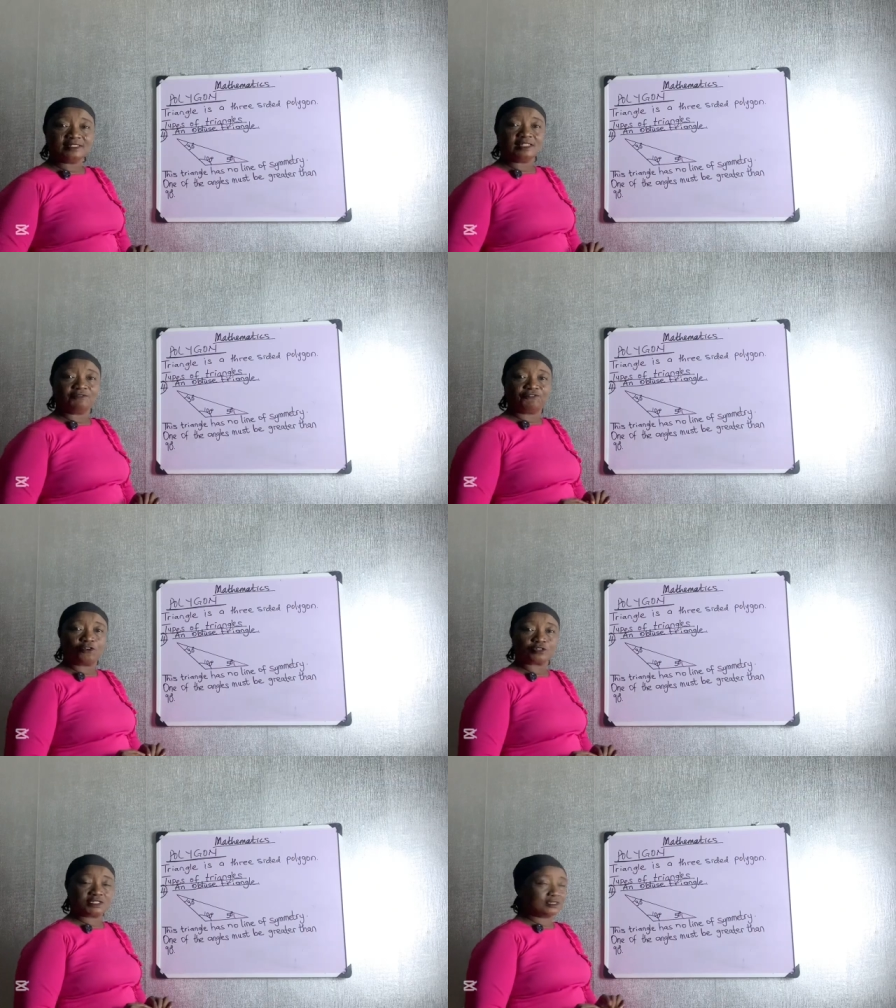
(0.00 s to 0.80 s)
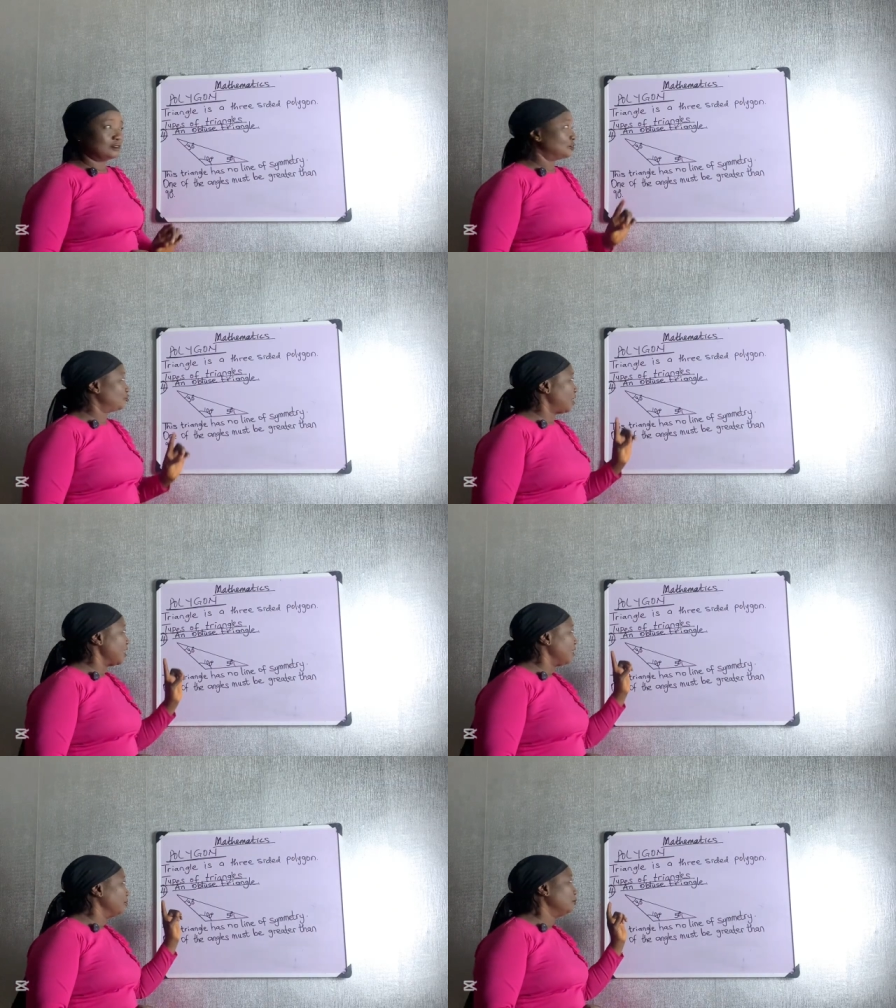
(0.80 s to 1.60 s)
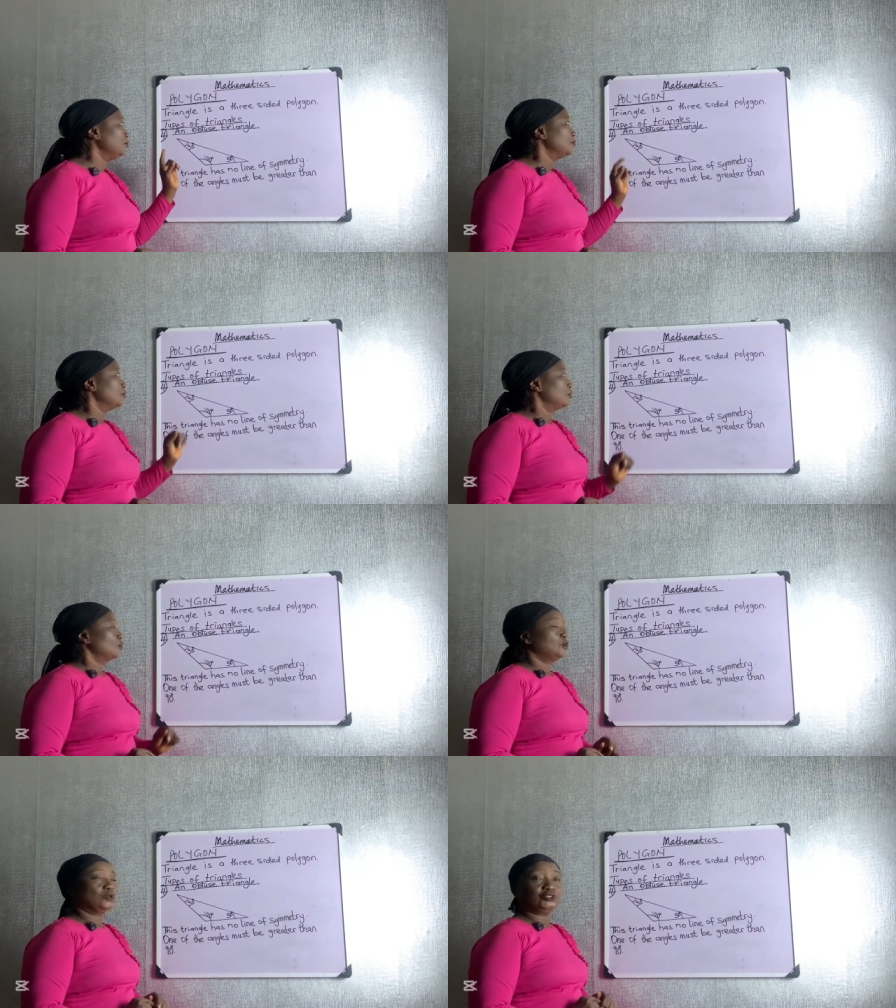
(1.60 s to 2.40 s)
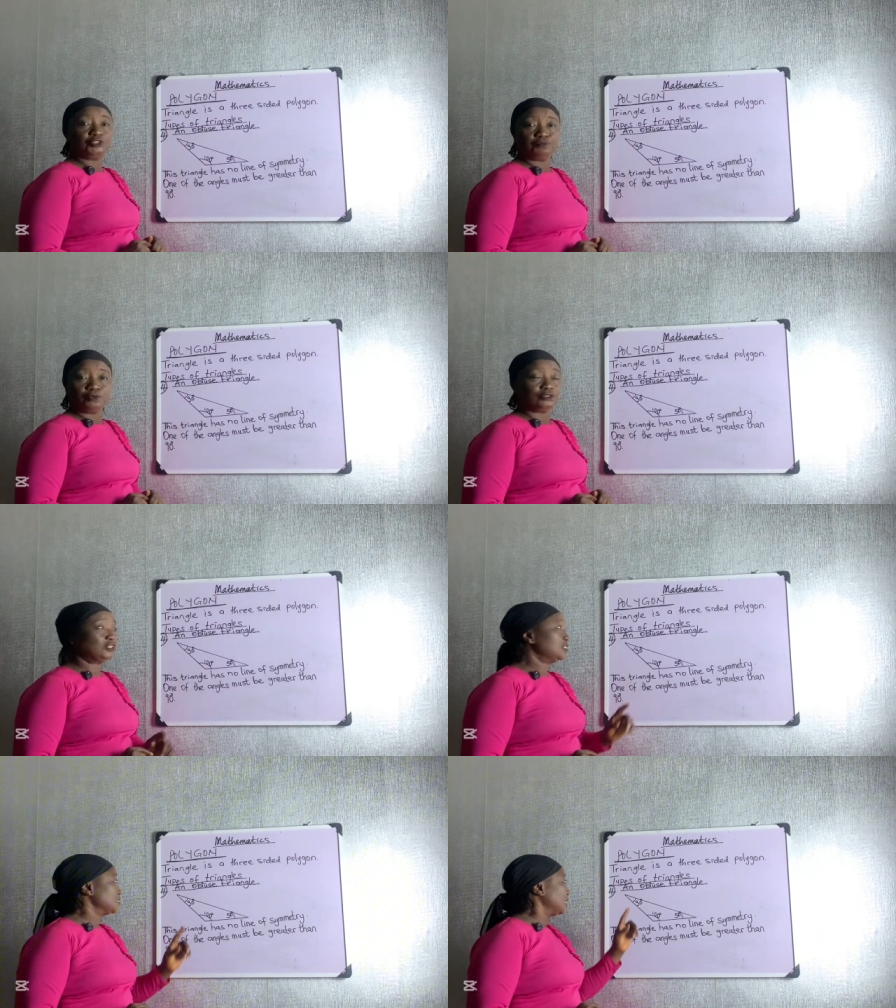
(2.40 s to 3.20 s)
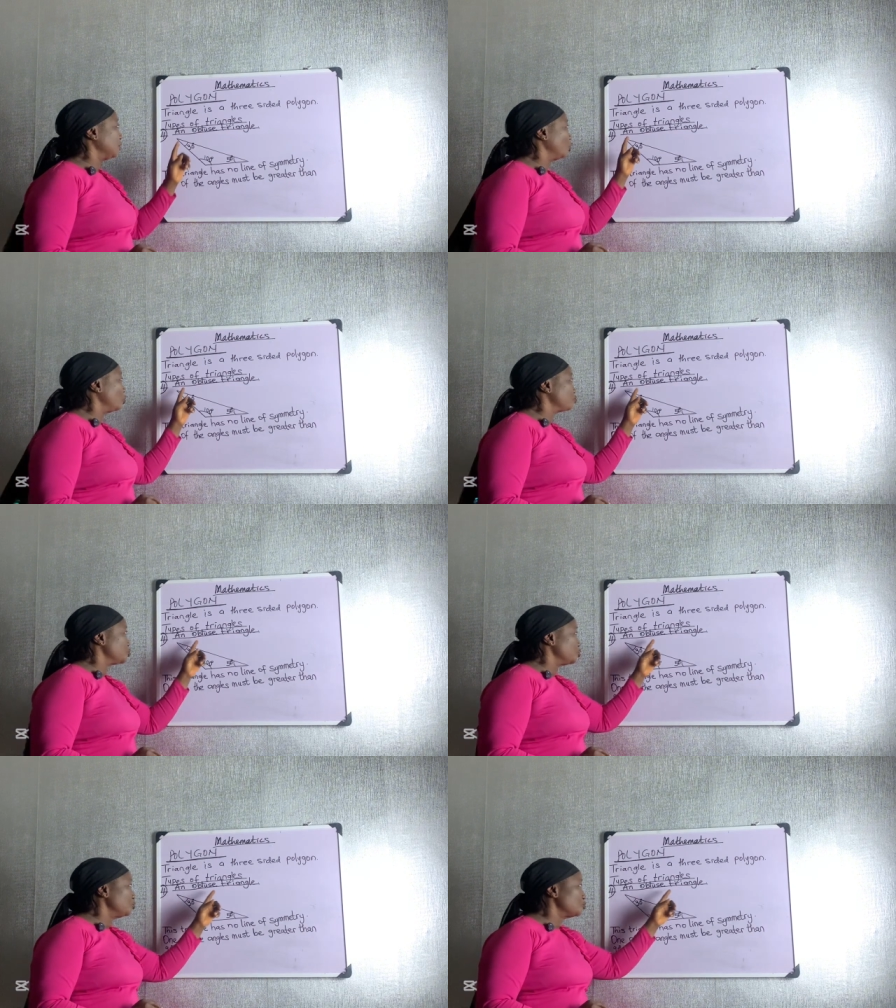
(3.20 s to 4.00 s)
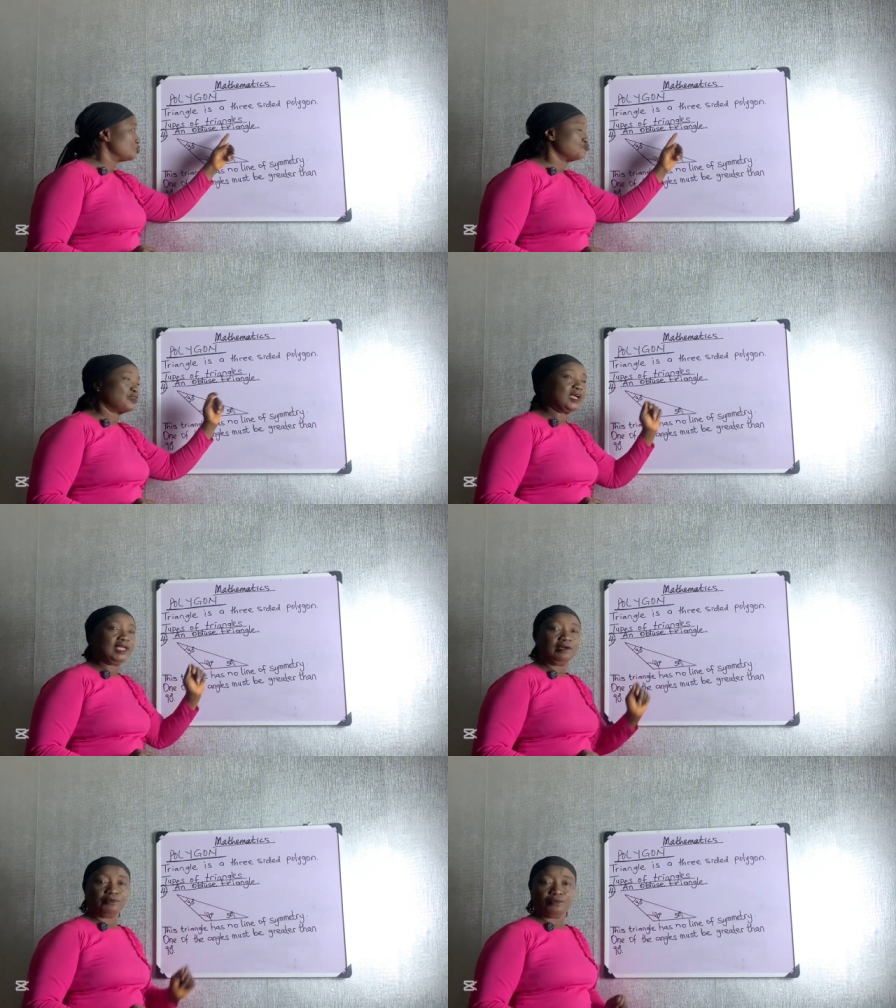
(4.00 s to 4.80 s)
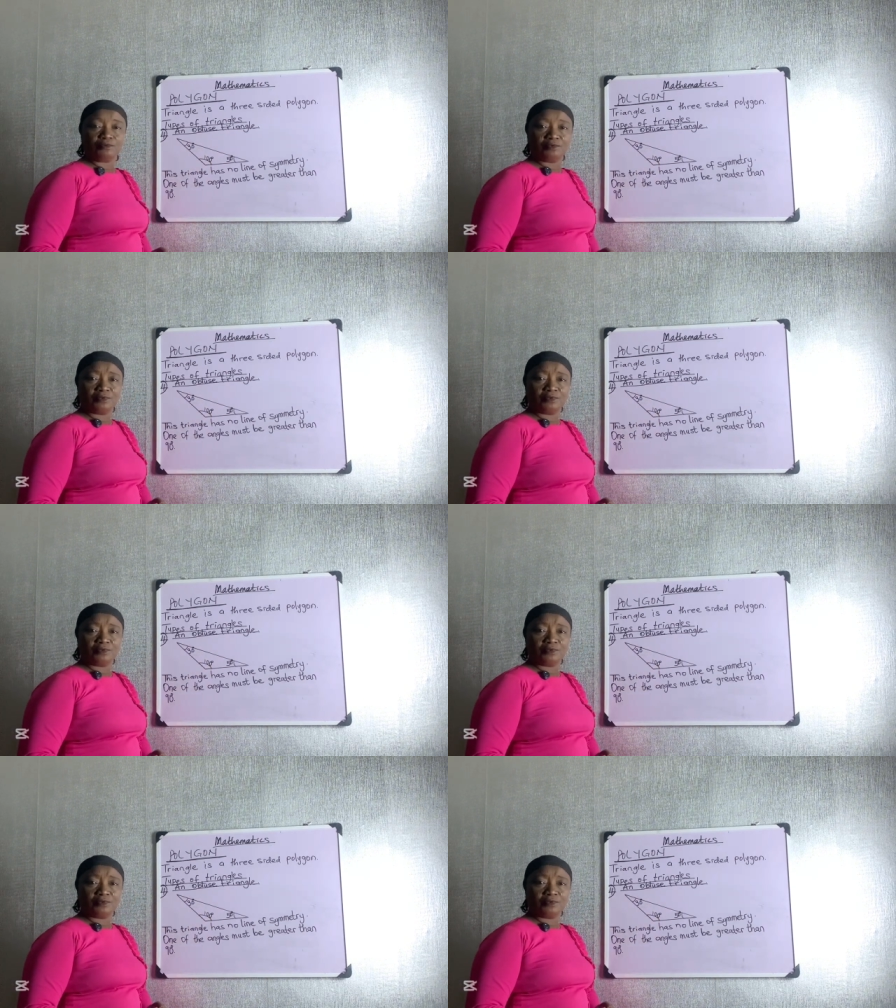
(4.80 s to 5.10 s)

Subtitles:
The fourth triangle on the board is an obtuse triangle.